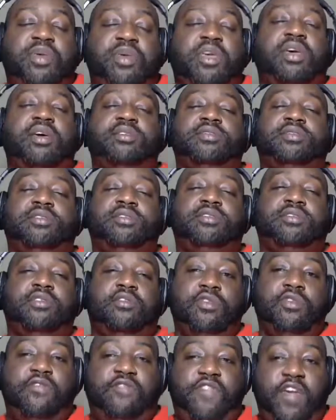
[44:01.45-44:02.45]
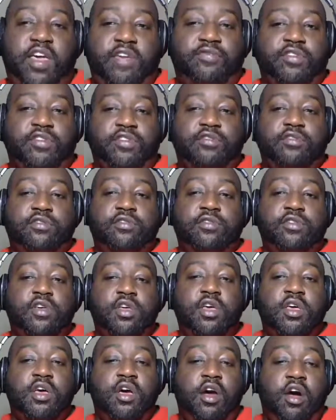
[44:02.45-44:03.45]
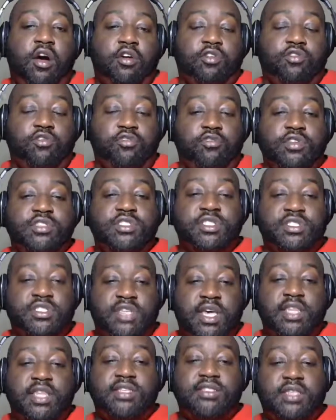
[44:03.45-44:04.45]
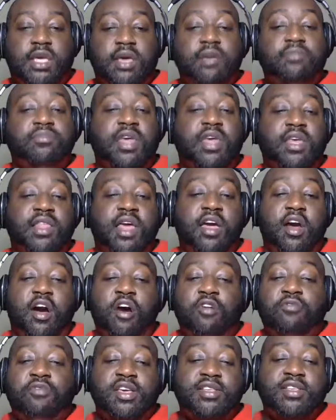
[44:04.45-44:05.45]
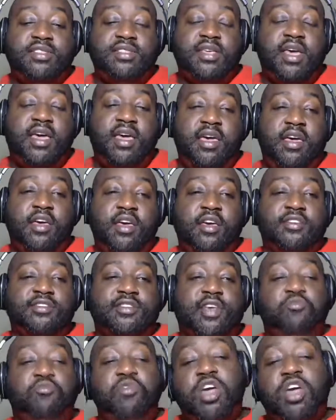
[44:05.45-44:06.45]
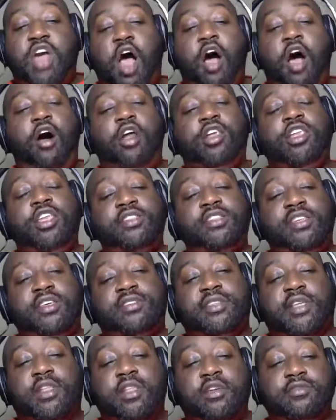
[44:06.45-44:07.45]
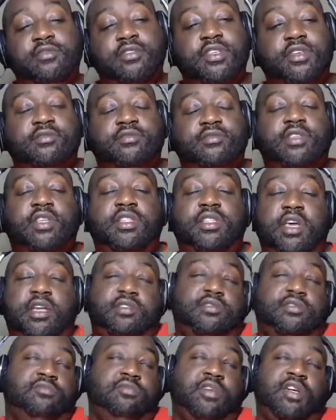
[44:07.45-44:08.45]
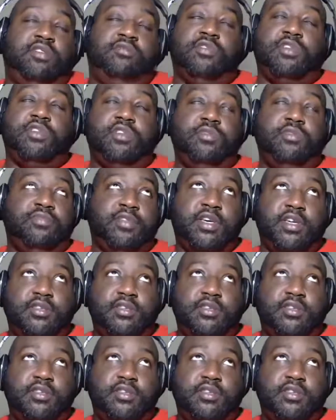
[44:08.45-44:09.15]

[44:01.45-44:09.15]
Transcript: because the Sony faithful are going to say the same thing they always say. It's like, we got all these exclusives that nobody really plays.